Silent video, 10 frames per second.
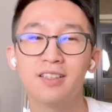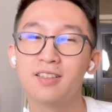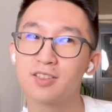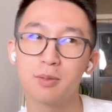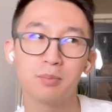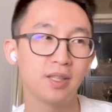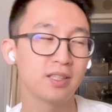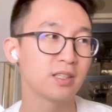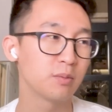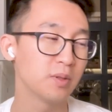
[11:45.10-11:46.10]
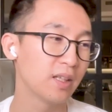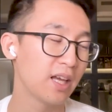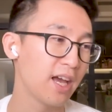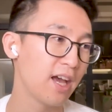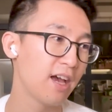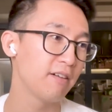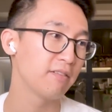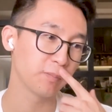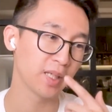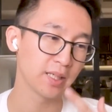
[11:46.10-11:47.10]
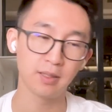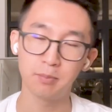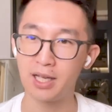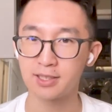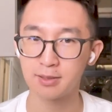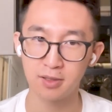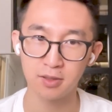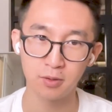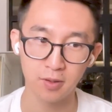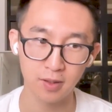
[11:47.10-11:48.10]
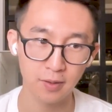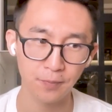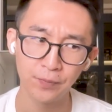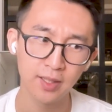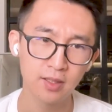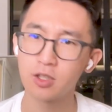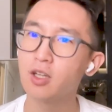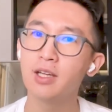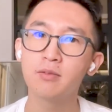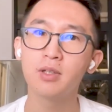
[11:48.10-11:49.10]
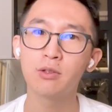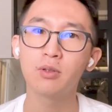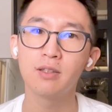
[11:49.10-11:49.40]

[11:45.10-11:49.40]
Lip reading: Some places will have like a basketball court. So it really